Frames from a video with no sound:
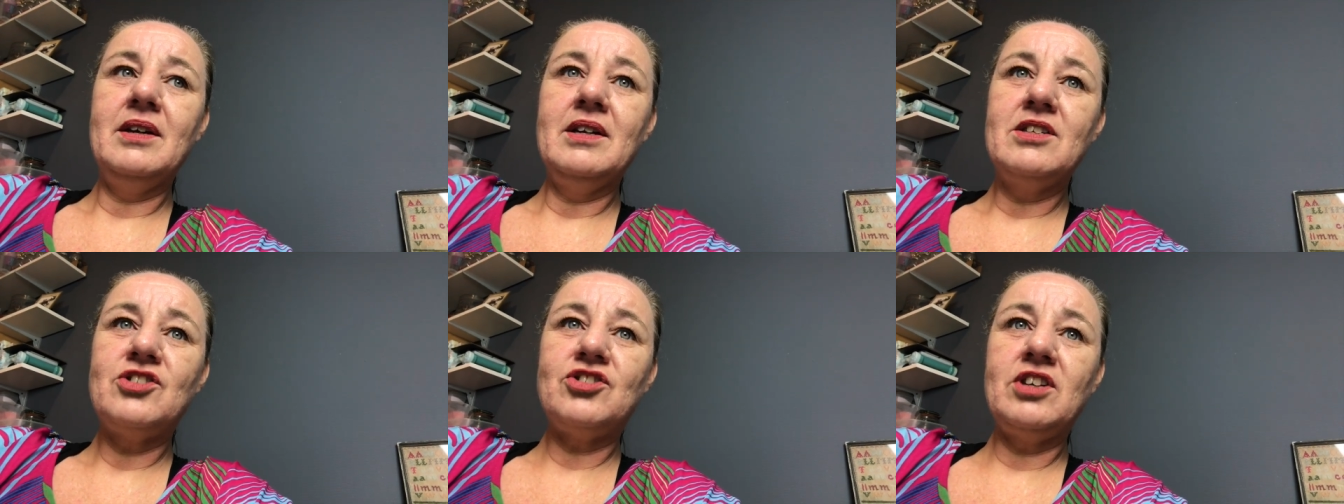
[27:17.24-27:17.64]

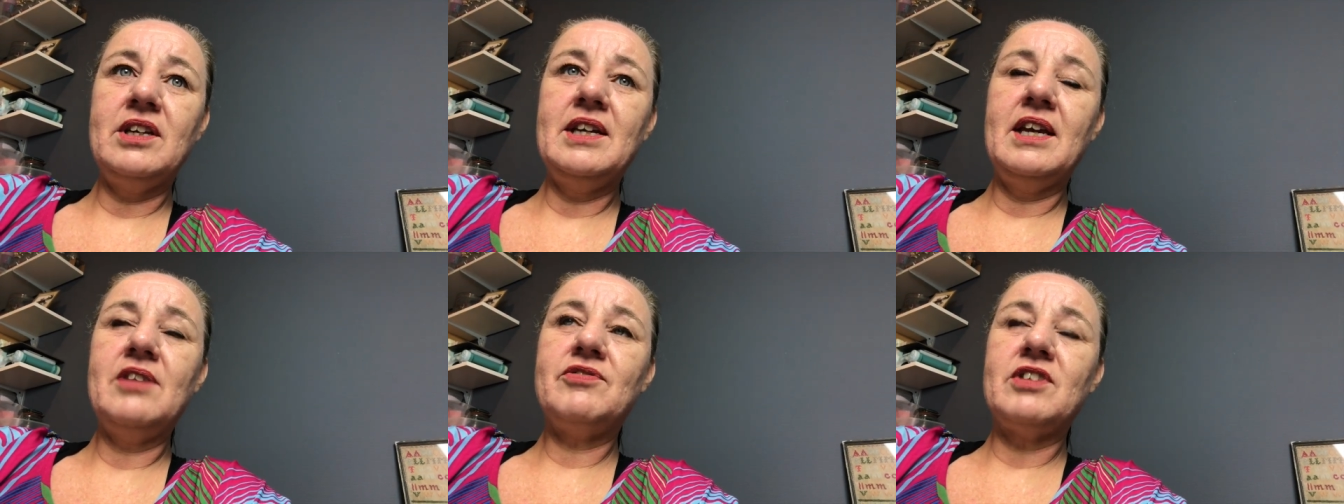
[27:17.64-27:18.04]

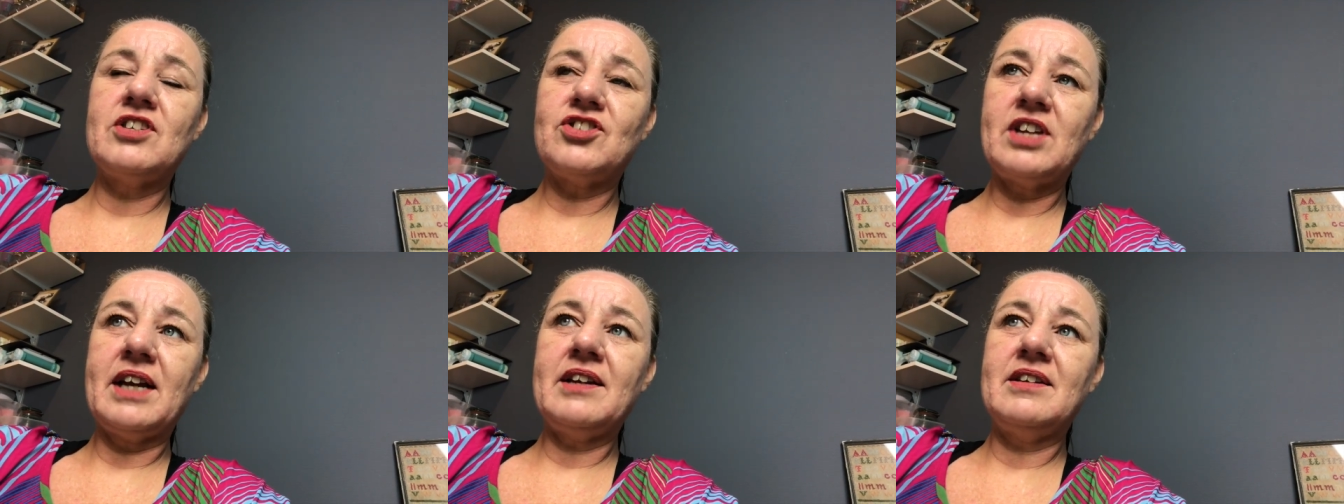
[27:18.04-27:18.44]
see if the
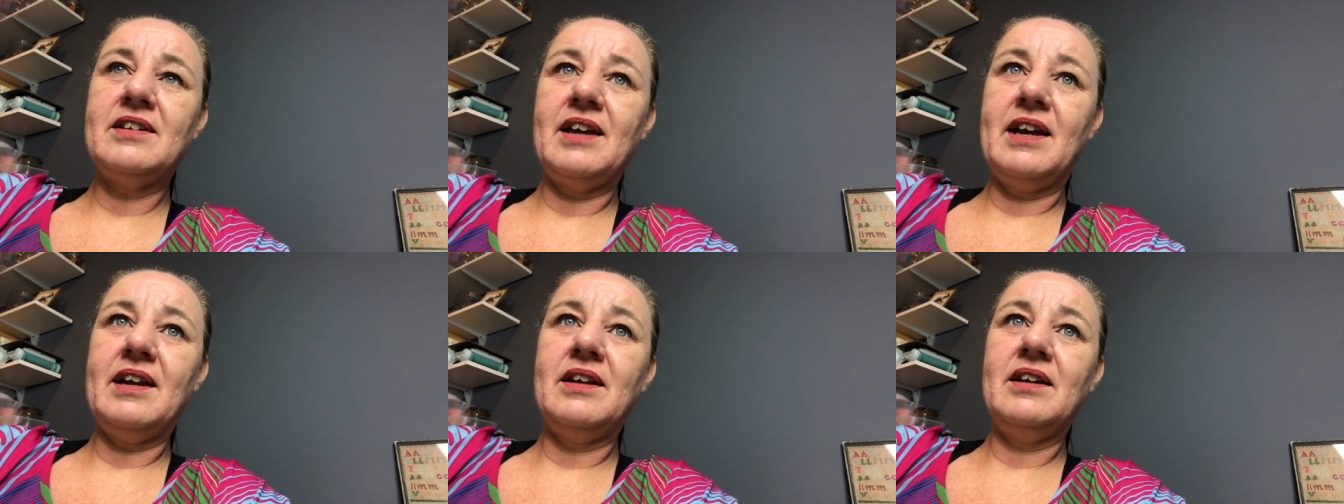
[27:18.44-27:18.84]
second
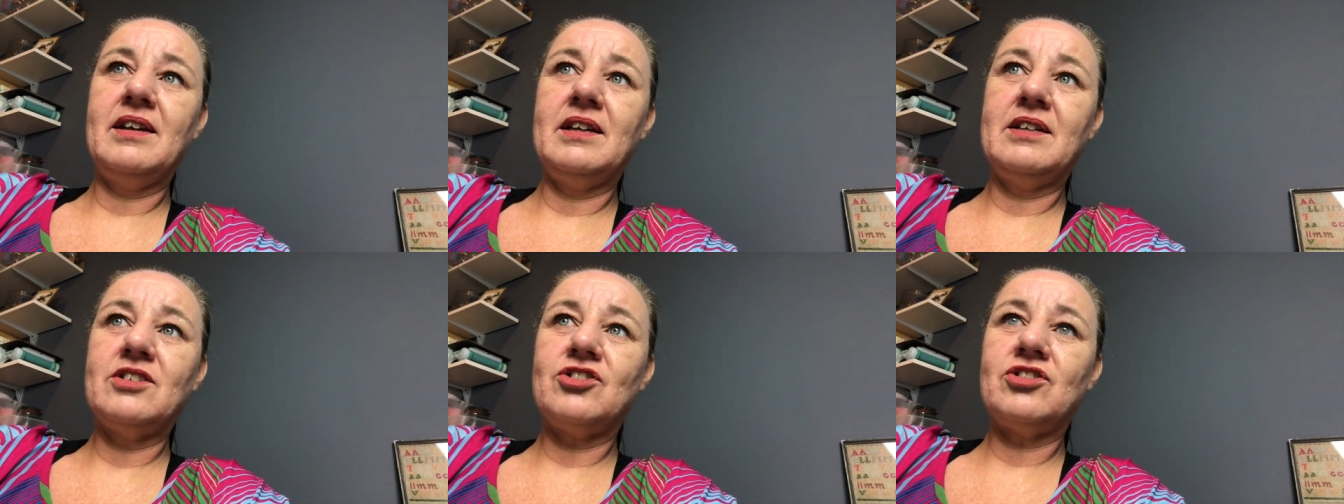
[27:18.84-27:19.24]
day
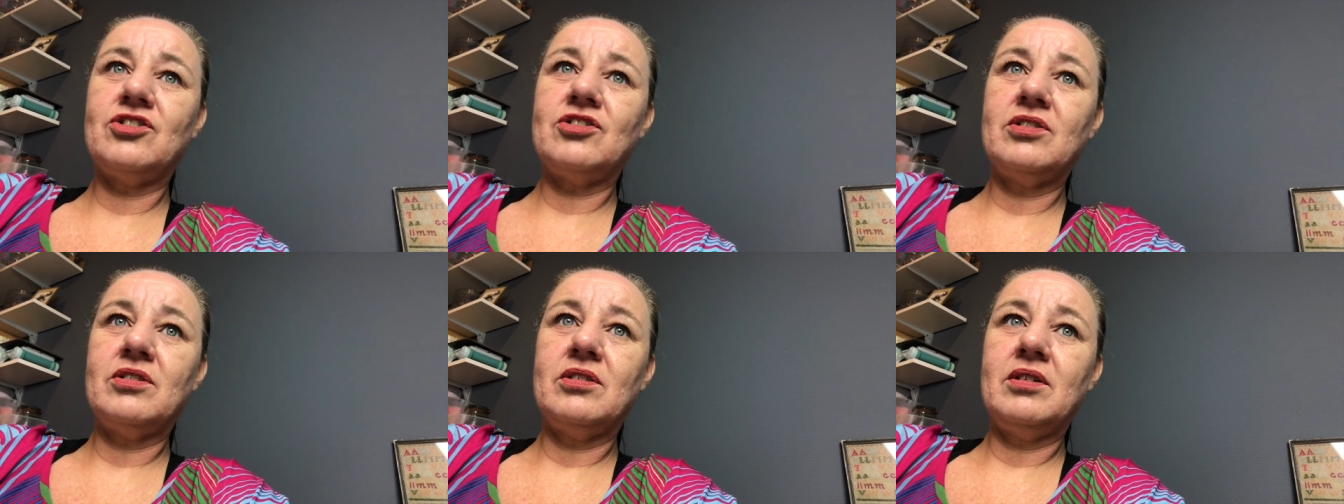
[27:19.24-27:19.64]

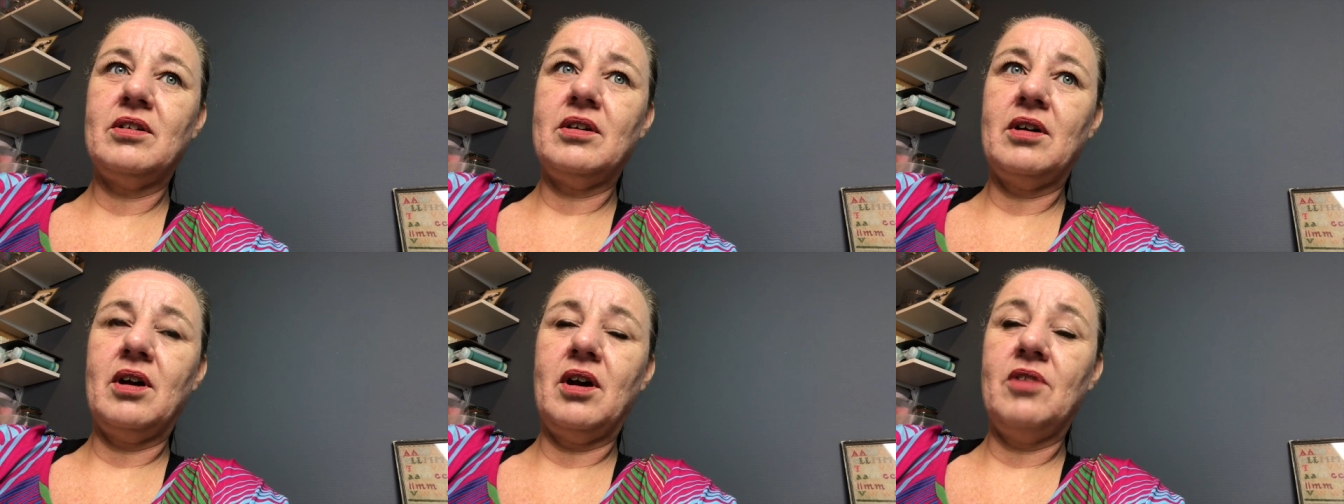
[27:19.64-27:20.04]
is
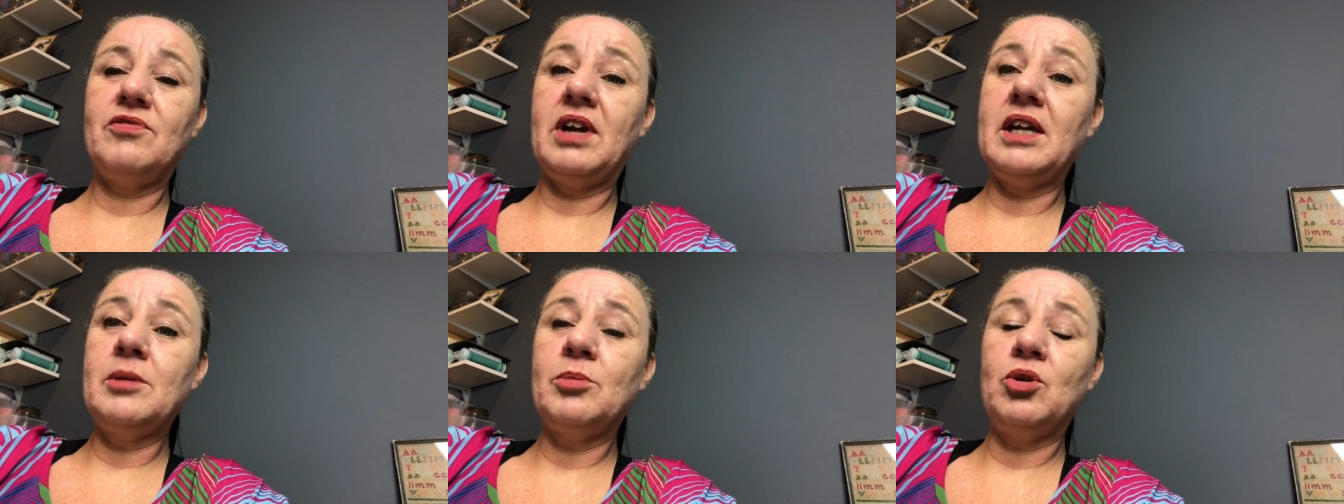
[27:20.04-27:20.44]

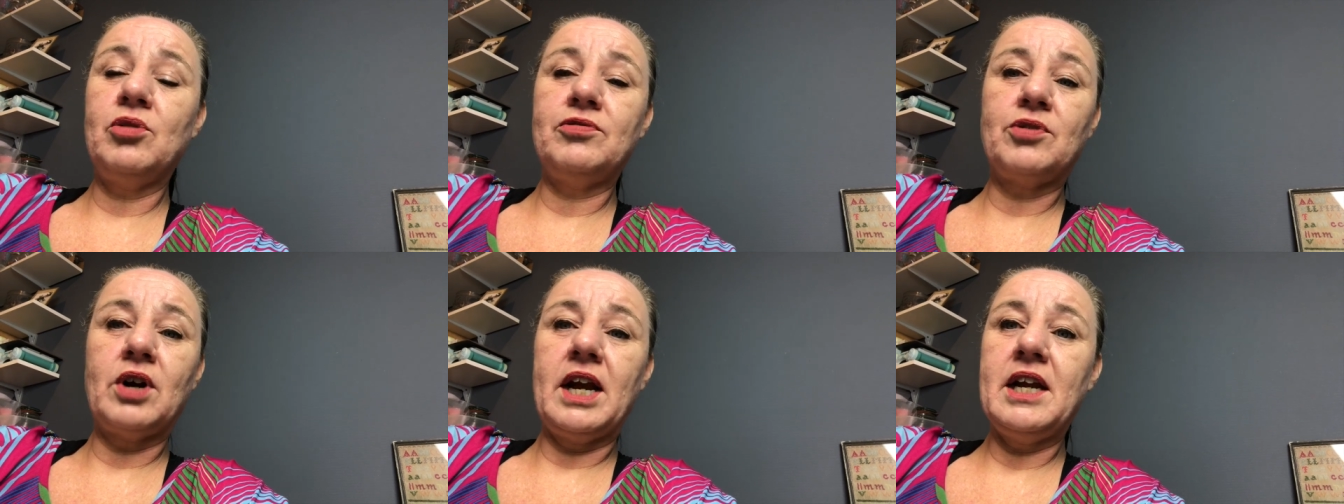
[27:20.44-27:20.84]
available
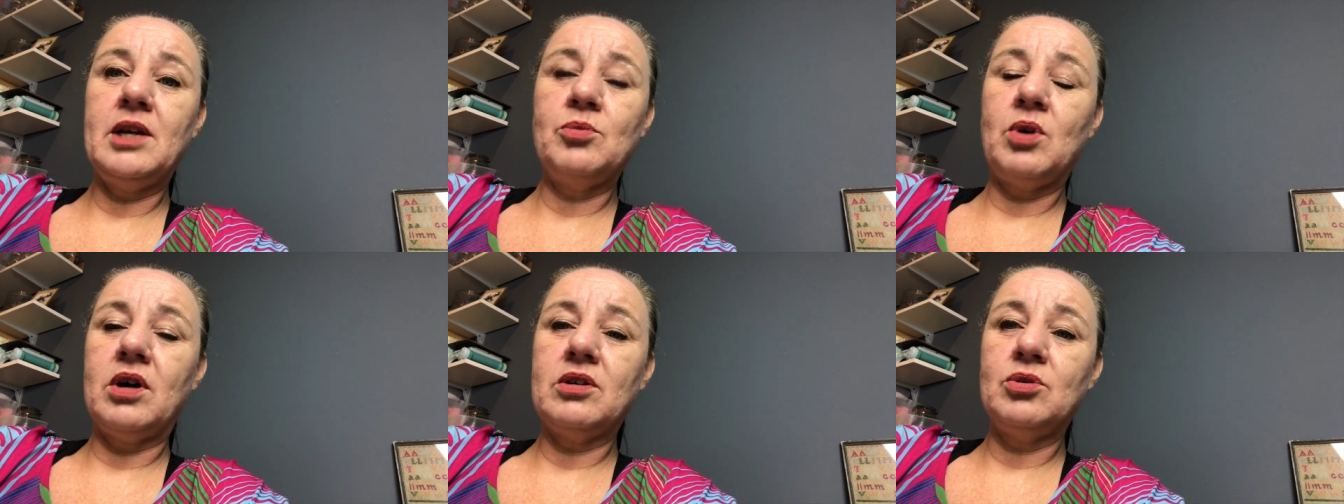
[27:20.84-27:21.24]
for
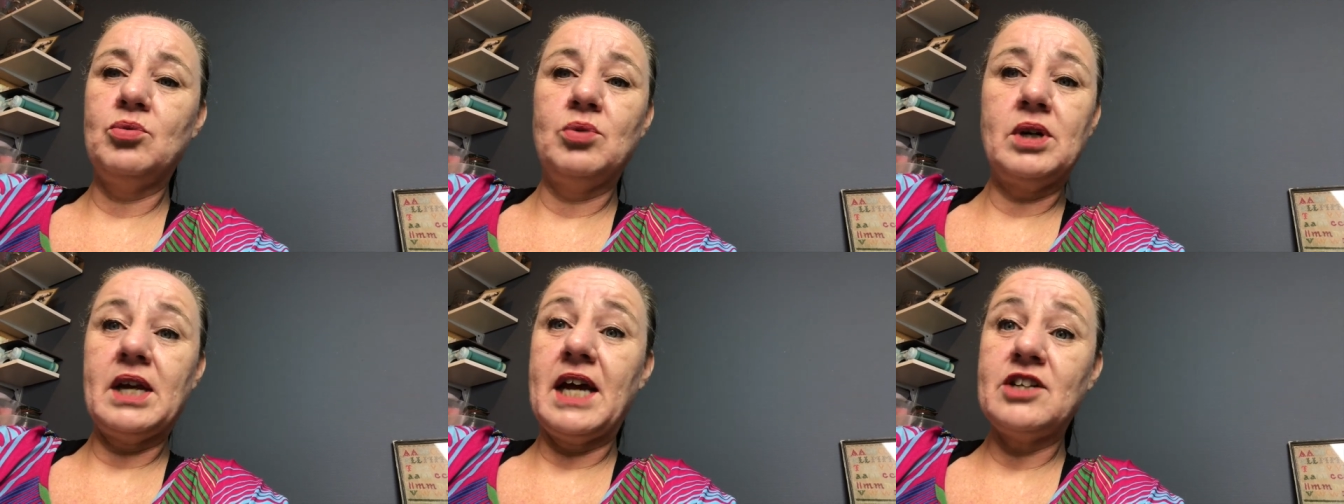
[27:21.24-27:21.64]
anyone who
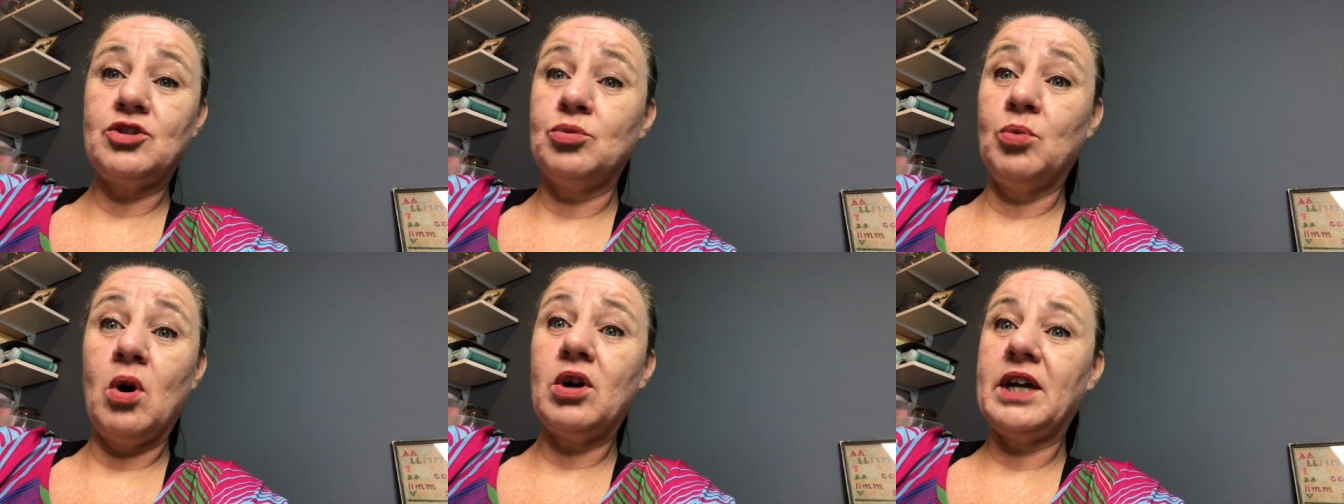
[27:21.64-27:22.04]
would like to
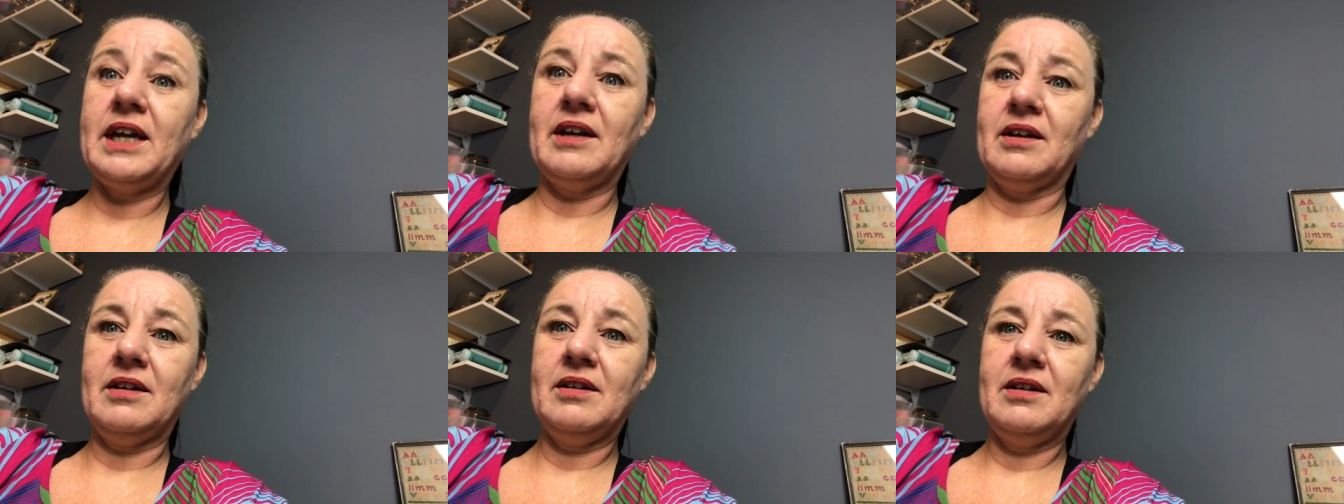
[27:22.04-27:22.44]
walk
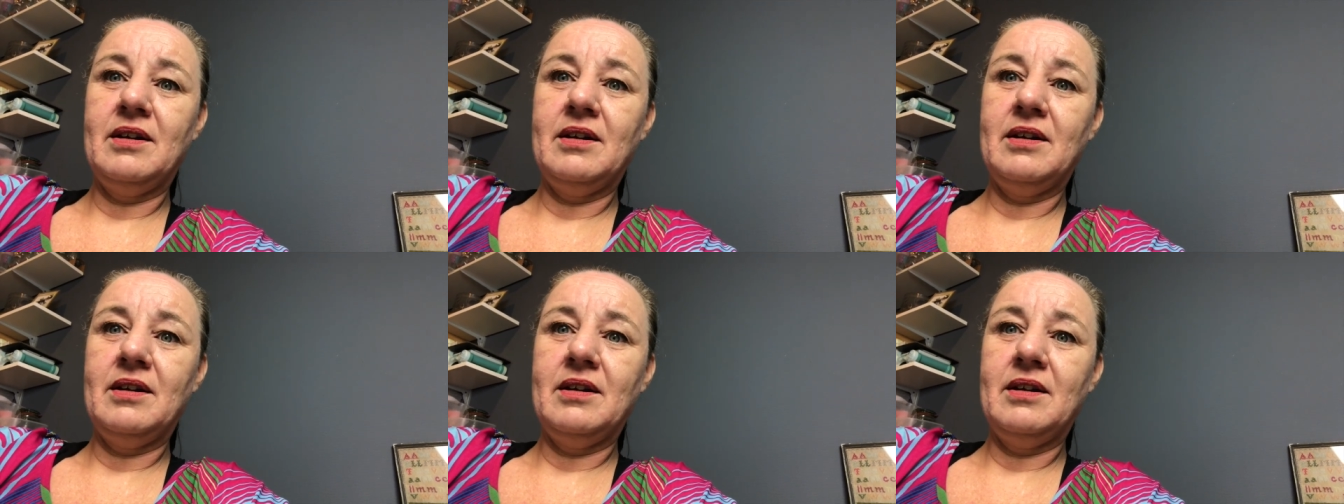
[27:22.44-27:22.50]
in.